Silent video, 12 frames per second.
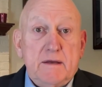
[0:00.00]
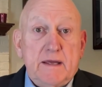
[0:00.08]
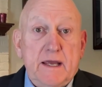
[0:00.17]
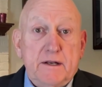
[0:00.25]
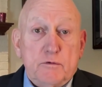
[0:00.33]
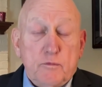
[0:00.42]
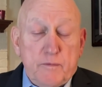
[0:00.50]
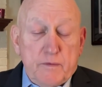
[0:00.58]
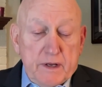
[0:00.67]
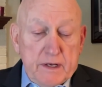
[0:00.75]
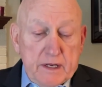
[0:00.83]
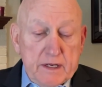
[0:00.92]
And
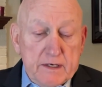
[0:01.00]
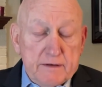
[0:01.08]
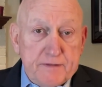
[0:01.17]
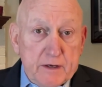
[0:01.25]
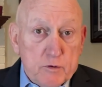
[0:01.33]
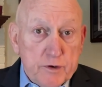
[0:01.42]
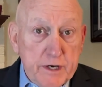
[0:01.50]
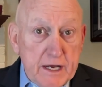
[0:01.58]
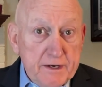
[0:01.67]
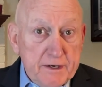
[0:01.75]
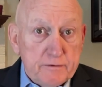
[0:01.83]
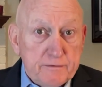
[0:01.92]
if they were
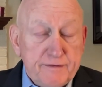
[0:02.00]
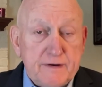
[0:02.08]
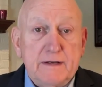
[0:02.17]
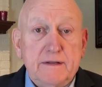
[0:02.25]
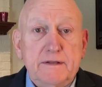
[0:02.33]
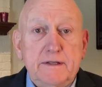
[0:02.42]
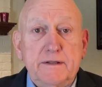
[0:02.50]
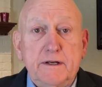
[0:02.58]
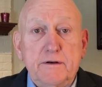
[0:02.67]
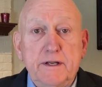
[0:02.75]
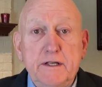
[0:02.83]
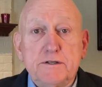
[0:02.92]
not notified, then there
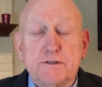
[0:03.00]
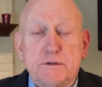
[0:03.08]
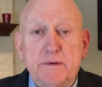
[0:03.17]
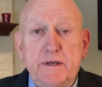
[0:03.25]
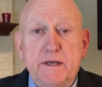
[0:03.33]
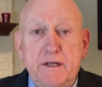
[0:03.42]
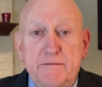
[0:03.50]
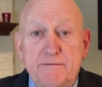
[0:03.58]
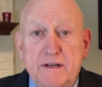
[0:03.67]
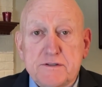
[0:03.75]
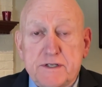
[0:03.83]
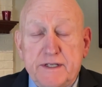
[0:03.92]
needs to be an
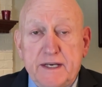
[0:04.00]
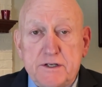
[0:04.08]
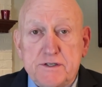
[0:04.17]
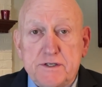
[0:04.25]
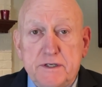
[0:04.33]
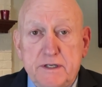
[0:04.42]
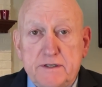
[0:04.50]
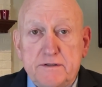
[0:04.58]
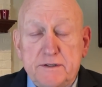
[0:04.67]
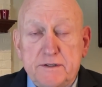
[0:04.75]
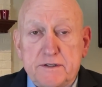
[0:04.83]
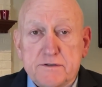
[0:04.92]
investigation
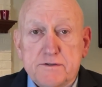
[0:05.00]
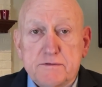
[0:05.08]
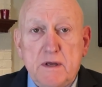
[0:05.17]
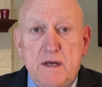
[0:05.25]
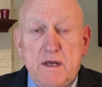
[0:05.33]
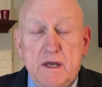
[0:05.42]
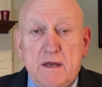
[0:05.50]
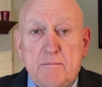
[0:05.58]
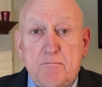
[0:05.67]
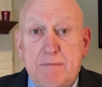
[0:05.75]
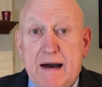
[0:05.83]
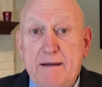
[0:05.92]
into this.
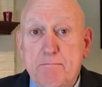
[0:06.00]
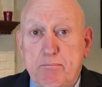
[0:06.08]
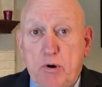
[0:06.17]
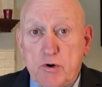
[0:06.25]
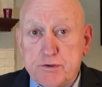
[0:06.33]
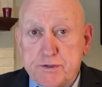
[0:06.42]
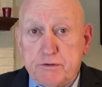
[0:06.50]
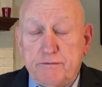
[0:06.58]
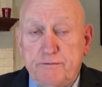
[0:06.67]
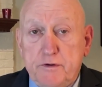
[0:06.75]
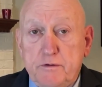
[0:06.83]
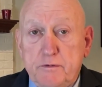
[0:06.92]
My personal
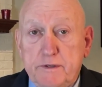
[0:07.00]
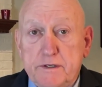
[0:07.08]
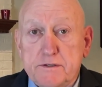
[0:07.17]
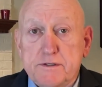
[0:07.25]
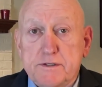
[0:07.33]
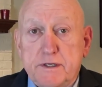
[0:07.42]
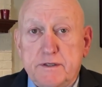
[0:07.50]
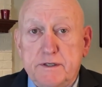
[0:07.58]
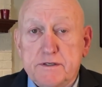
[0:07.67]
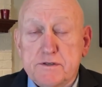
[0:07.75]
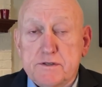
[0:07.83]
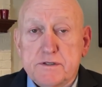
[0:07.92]
view is that
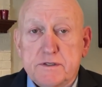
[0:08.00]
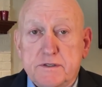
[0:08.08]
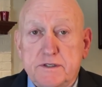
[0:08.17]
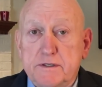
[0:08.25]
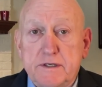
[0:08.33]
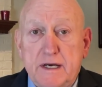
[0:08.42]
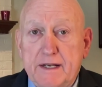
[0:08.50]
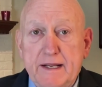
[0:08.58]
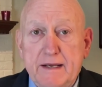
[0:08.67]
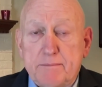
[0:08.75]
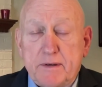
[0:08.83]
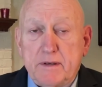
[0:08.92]
this did not
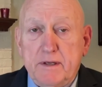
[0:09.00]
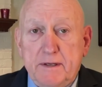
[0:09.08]
happen,